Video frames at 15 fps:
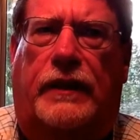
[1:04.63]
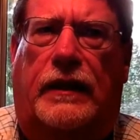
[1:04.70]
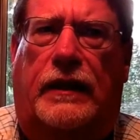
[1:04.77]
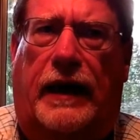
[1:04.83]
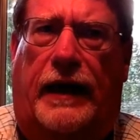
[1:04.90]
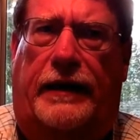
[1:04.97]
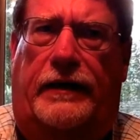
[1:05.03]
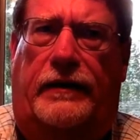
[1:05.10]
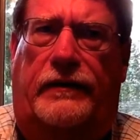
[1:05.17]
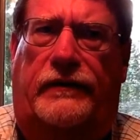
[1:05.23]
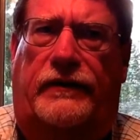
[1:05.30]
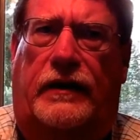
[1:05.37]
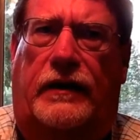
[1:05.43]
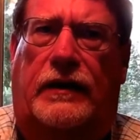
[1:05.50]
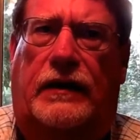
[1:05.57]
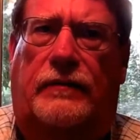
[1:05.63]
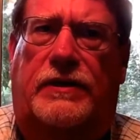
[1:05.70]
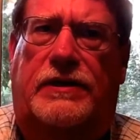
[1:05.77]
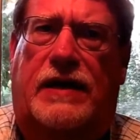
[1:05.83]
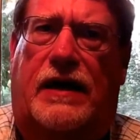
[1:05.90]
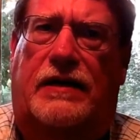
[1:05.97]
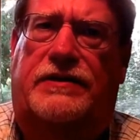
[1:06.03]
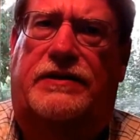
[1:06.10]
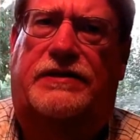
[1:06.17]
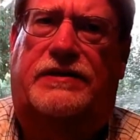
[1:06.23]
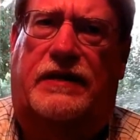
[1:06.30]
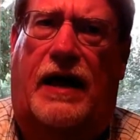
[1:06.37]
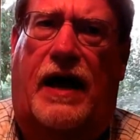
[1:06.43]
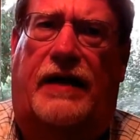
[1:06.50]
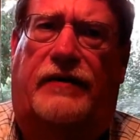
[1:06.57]
got in to see a hematologist
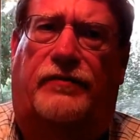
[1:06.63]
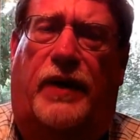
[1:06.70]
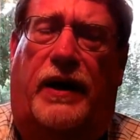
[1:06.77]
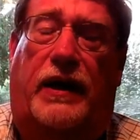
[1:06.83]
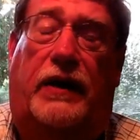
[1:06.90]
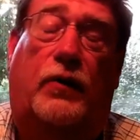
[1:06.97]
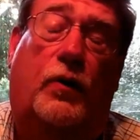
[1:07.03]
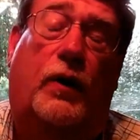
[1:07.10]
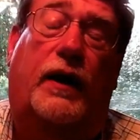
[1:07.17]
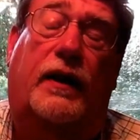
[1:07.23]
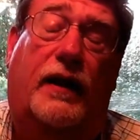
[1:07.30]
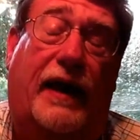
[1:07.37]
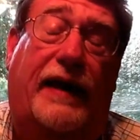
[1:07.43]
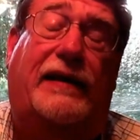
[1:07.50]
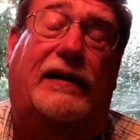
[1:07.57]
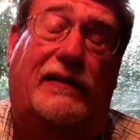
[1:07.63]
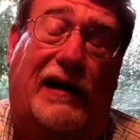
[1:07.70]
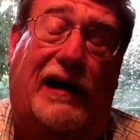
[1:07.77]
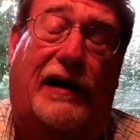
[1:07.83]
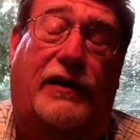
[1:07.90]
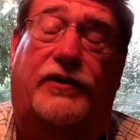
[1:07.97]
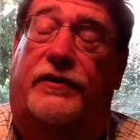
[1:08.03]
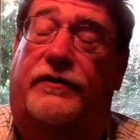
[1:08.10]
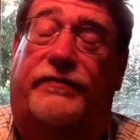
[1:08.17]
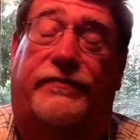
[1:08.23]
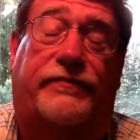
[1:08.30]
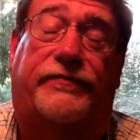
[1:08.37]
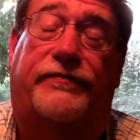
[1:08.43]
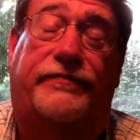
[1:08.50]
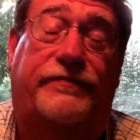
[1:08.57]
last Monday who I like a lot. She's
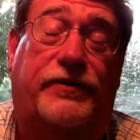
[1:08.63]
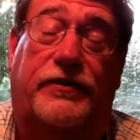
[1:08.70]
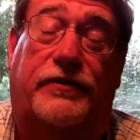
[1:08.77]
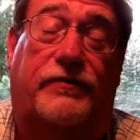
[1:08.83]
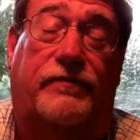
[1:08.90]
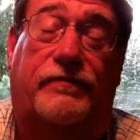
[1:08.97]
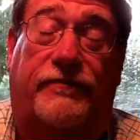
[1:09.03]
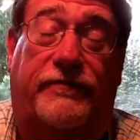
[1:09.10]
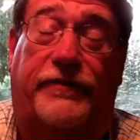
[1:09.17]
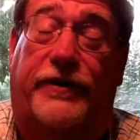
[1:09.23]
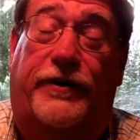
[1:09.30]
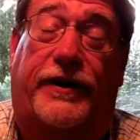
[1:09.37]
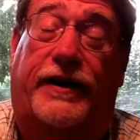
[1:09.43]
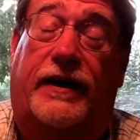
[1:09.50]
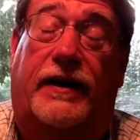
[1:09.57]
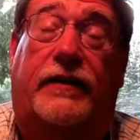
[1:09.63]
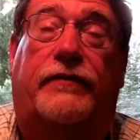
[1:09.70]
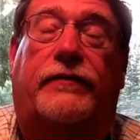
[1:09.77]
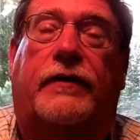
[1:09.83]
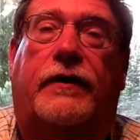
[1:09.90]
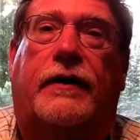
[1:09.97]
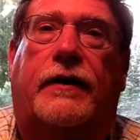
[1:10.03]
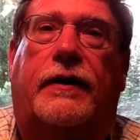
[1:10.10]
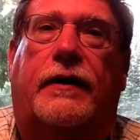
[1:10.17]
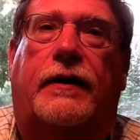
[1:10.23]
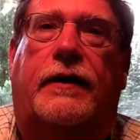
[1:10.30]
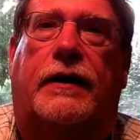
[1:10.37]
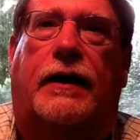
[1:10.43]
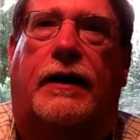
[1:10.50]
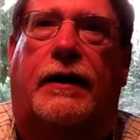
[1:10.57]
just very nice.
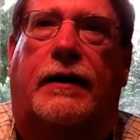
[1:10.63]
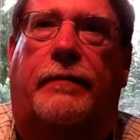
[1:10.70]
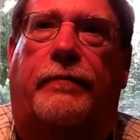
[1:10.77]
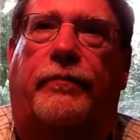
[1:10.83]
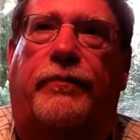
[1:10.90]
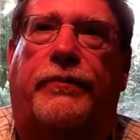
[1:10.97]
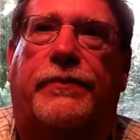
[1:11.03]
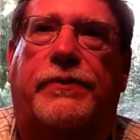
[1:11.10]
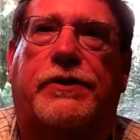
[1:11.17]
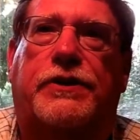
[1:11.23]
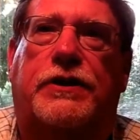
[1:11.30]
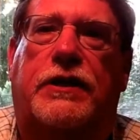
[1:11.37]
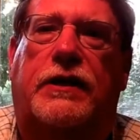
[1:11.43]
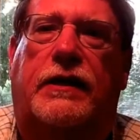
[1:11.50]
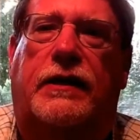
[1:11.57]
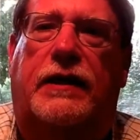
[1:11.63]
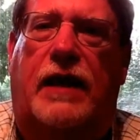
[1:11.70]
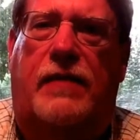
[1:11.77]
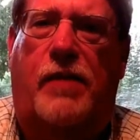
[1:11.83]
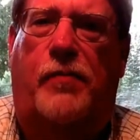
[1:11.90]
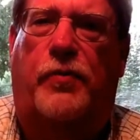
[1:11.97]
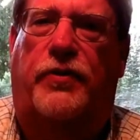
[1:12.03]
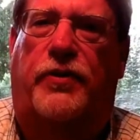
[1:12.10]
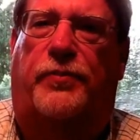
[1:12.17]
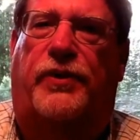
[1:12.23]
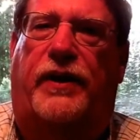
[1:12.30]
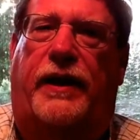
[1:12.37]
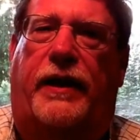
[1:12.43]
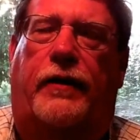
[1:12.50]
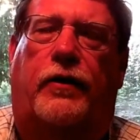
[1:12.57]
She came up with a
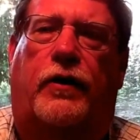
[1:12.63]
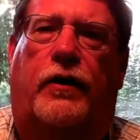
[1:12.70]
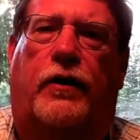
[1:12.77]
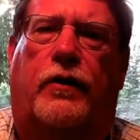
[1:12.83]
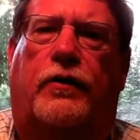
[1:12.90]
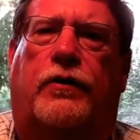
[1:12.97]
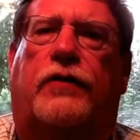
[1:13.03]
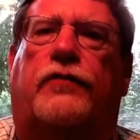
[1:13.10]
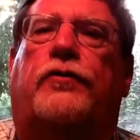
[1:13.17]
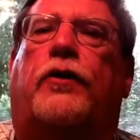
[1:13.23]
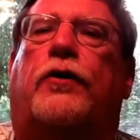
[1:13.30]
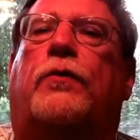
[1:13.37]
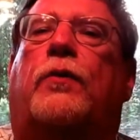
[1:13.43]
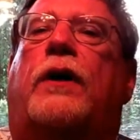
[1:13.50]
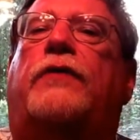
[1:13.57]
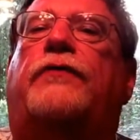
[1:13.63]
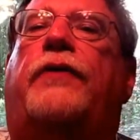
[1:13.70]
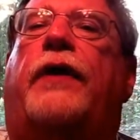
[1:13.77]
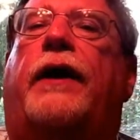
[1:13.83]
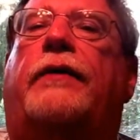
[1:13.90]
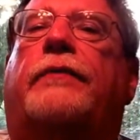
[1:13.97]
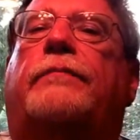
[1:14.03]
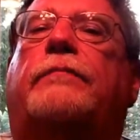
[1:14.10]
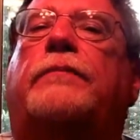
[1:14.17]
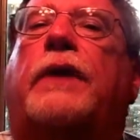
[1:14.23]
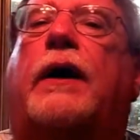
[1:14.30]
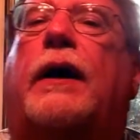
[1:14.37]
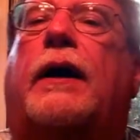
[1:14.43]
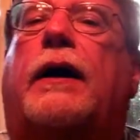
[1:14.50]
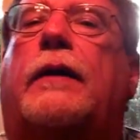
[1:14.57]
plan. Her concern was that
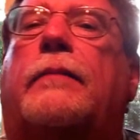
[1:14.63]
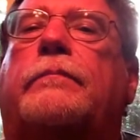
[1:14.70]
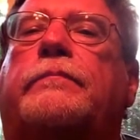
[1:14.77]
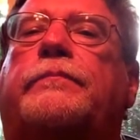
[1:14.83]
a